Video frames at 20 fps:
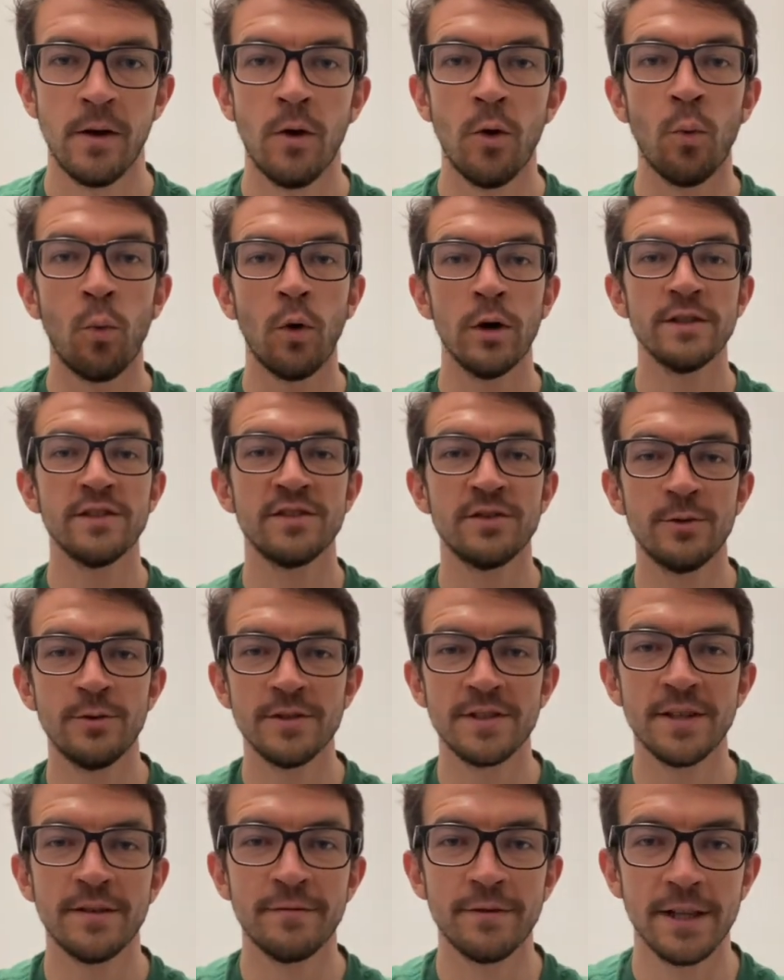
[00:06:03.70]
Once
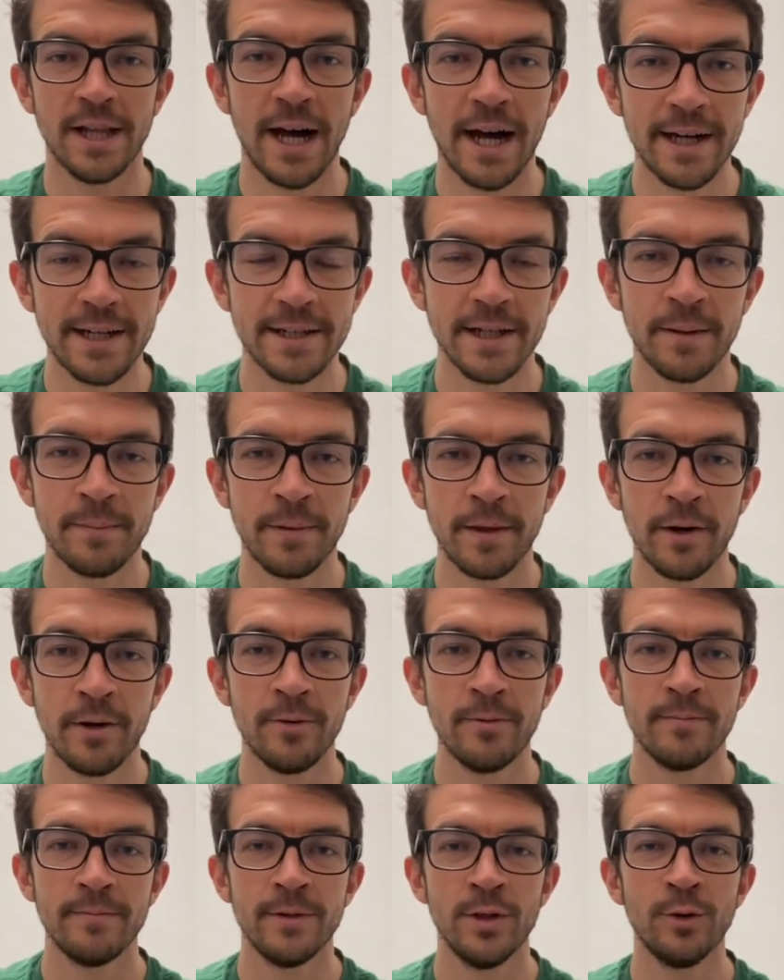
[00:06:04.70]
students have lined up
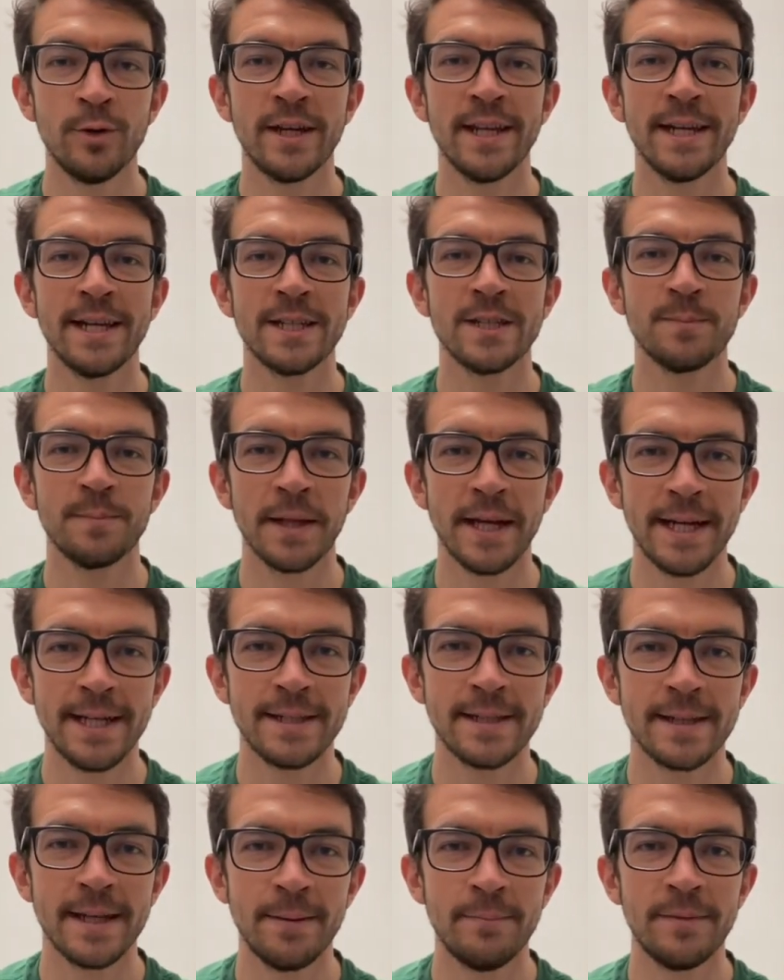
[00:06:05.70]
though, you can explain
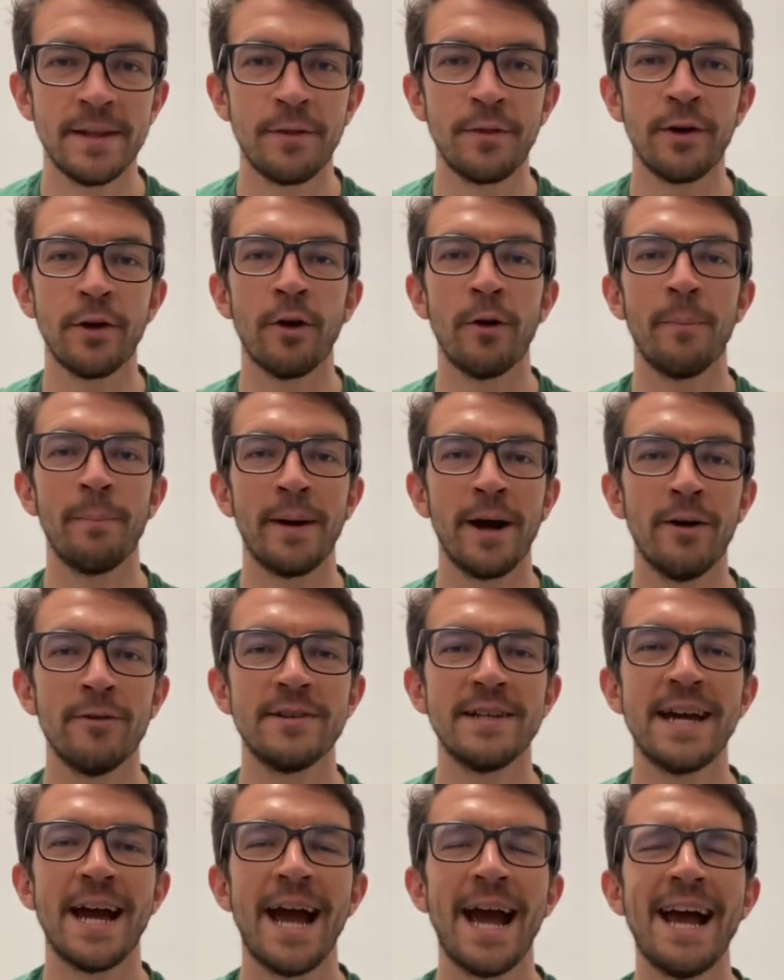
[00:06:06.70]
to them that they're
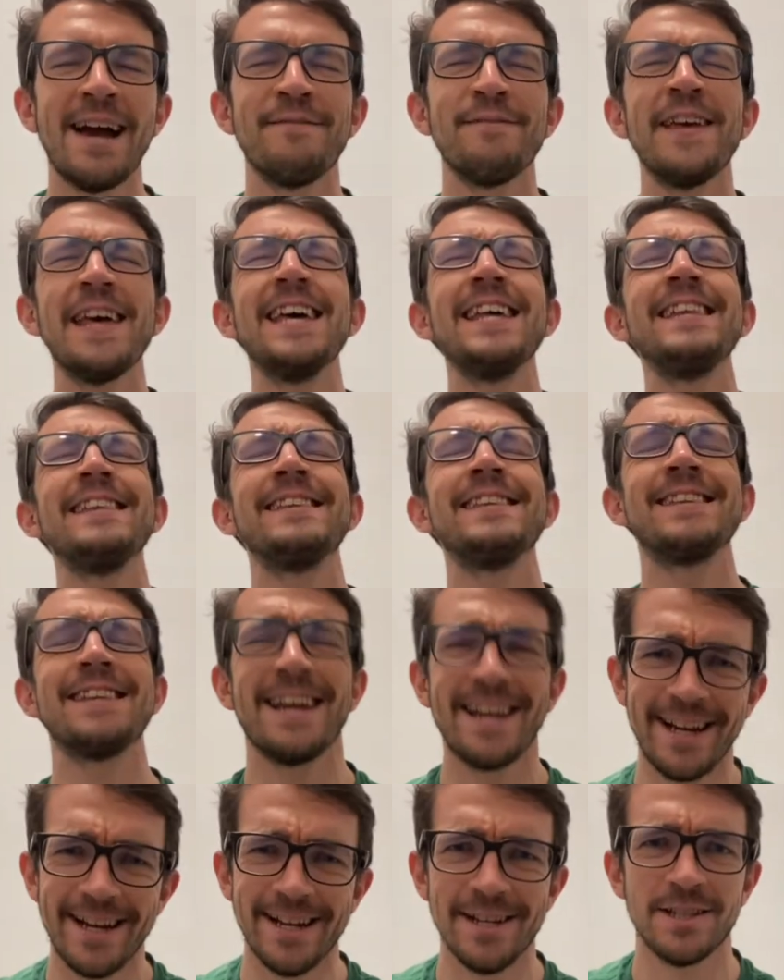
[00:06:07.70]
about to have a
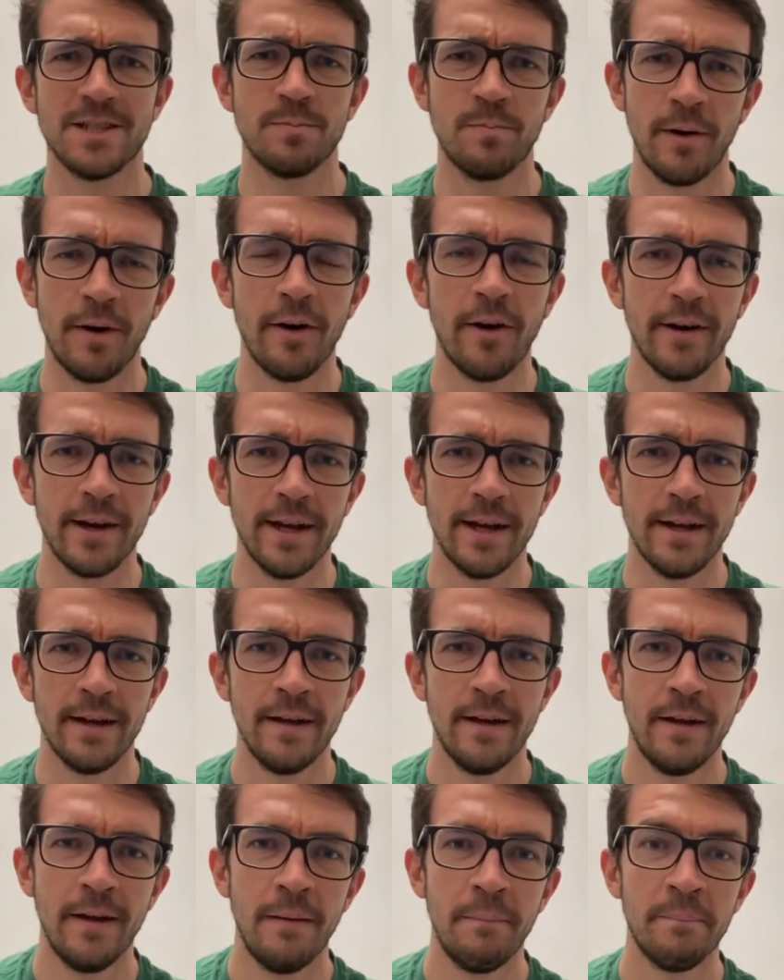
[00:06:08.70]
dance party,
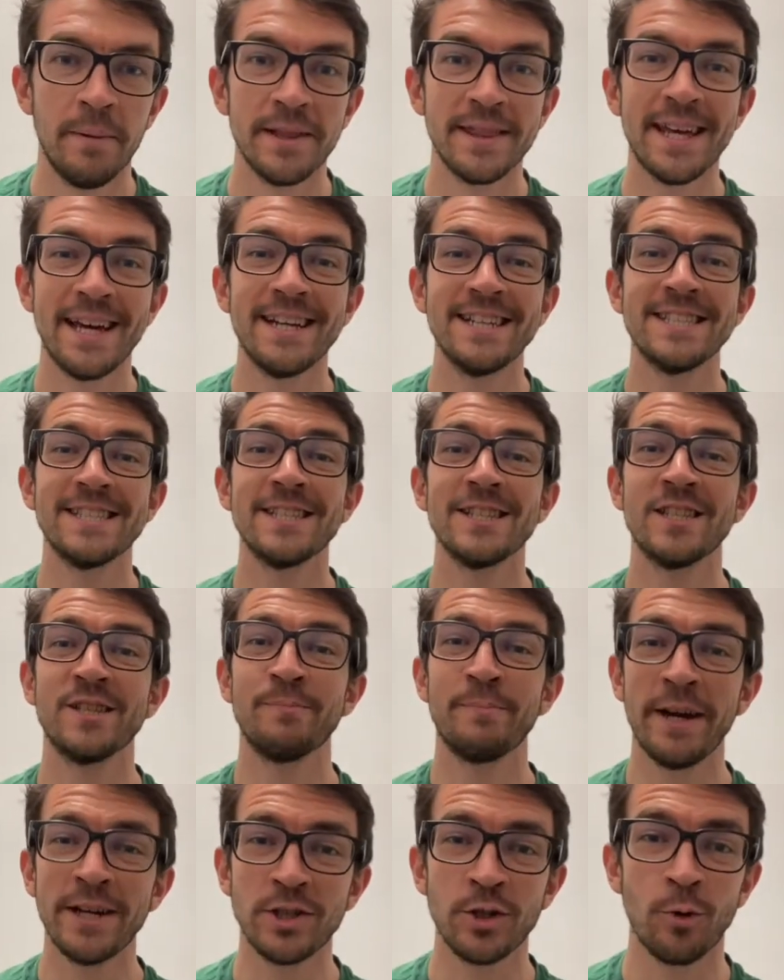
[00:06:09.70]
but that it's a
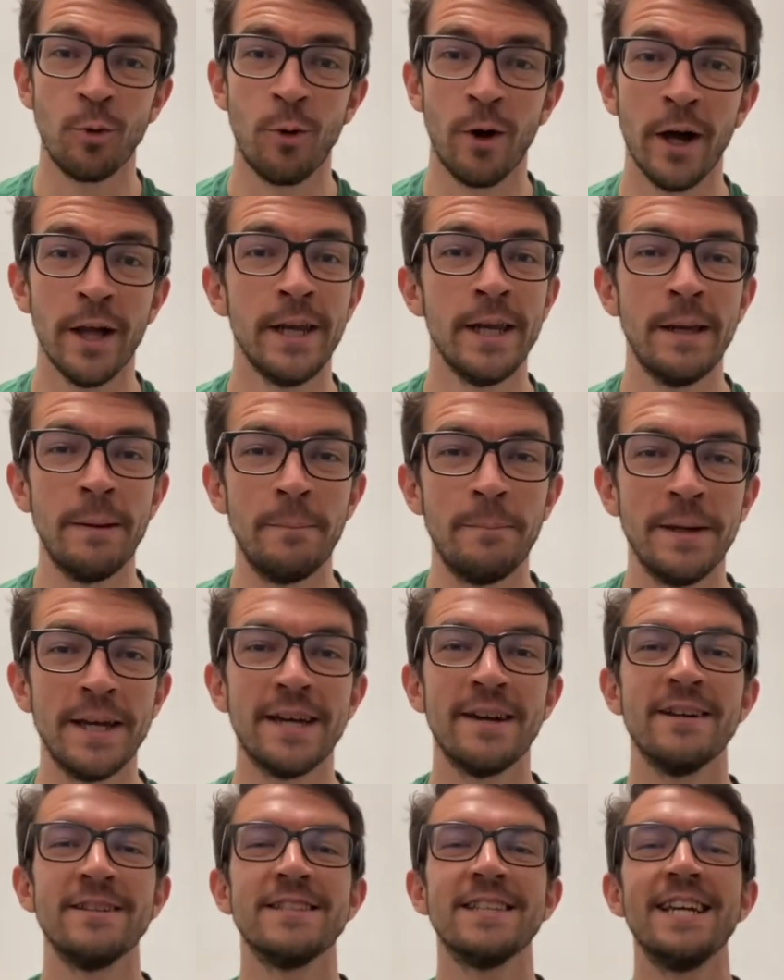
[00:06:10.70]
special one
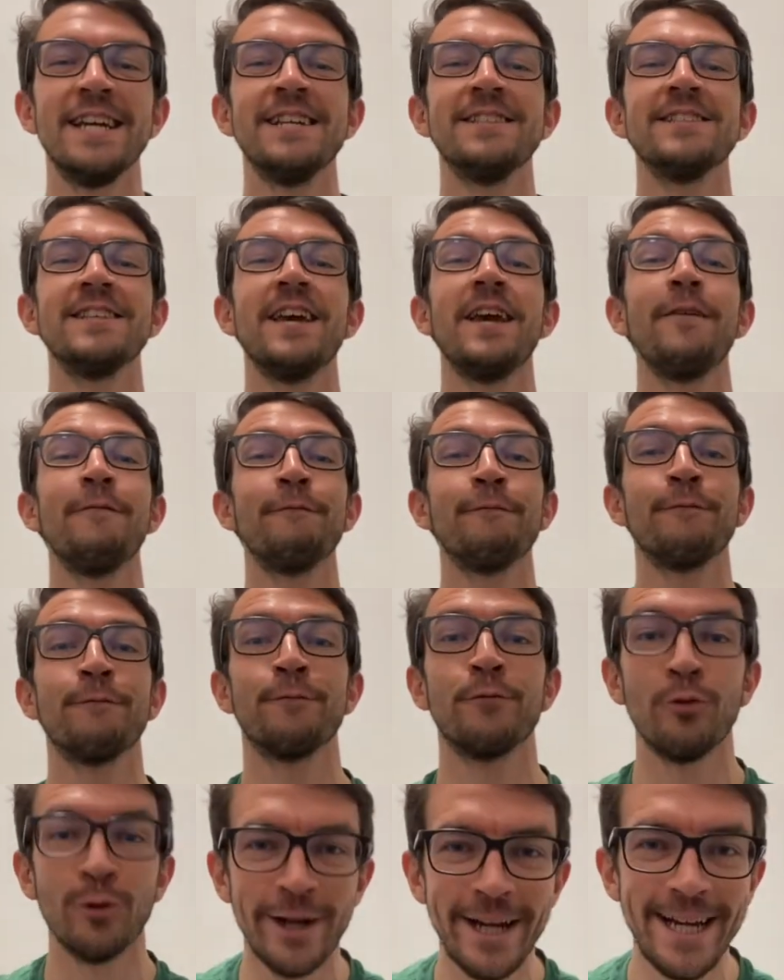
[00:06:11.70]
because it's a
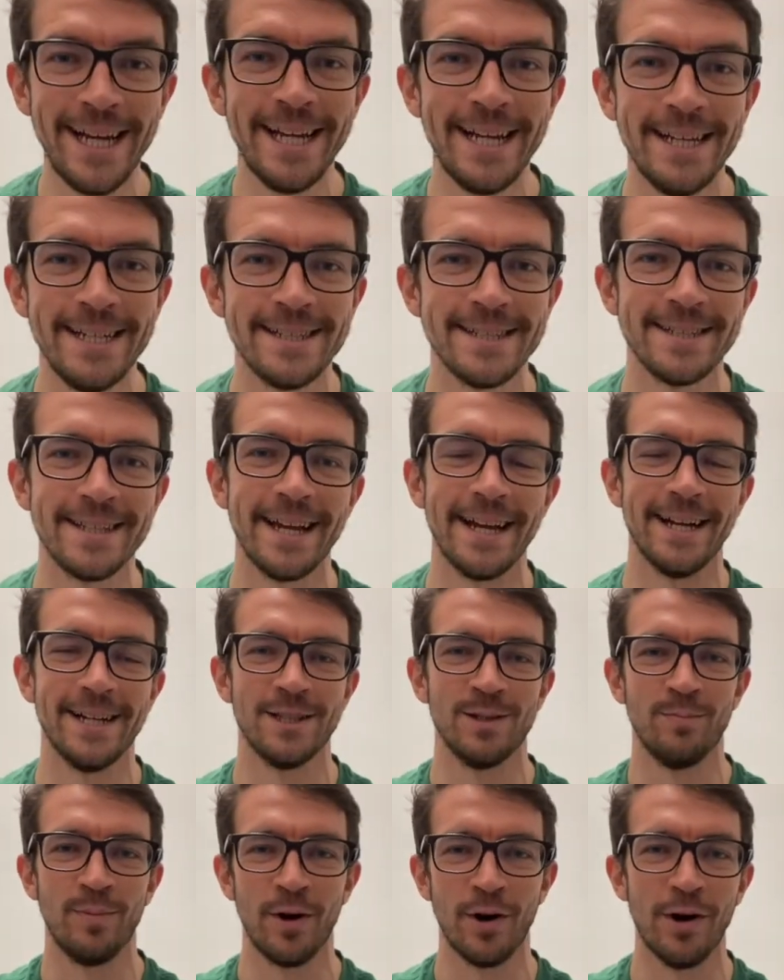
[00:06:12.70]
freeze
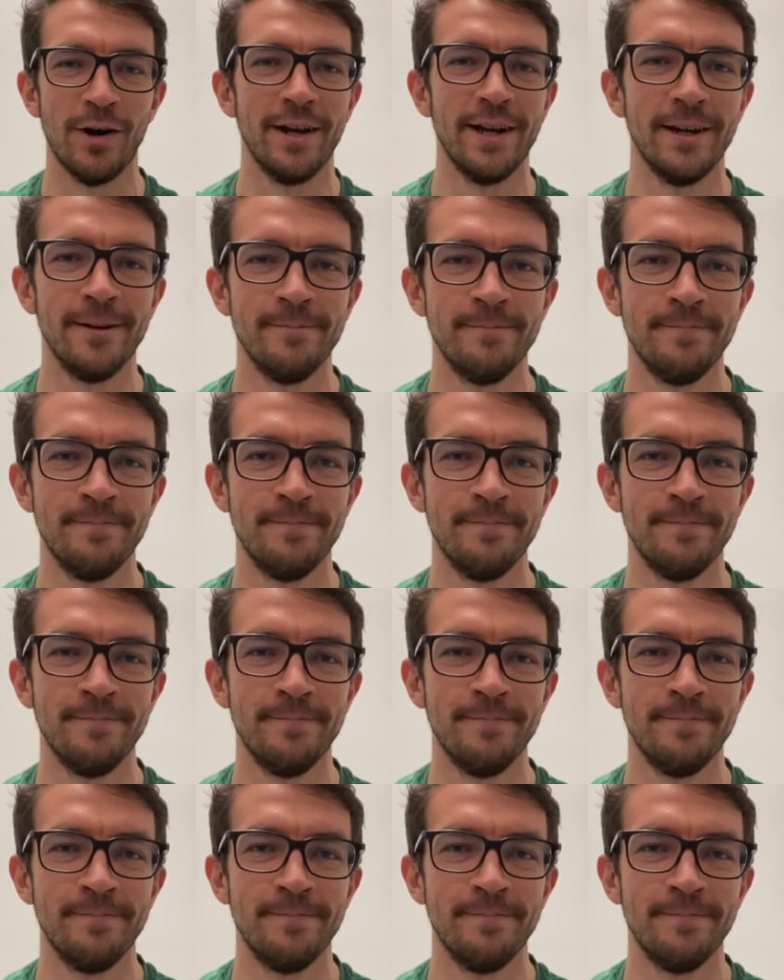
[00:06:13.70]
dance party.